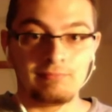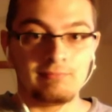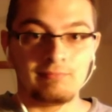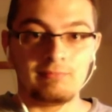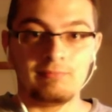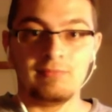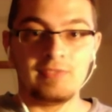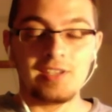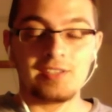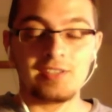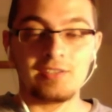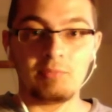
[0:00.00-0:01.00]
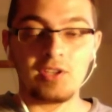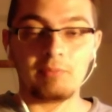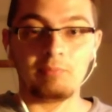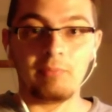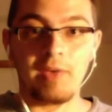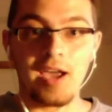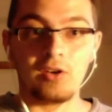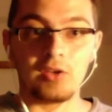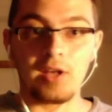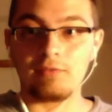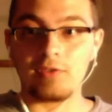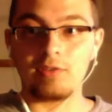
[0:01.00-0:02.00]
this has been a battle I
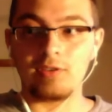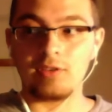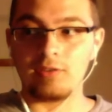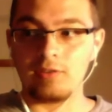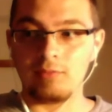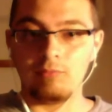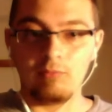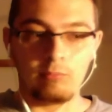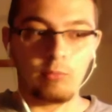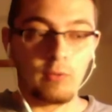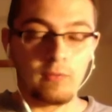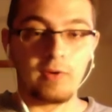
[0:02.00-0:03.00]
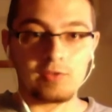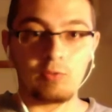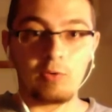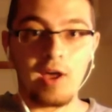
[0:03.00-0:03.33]
think both of us will have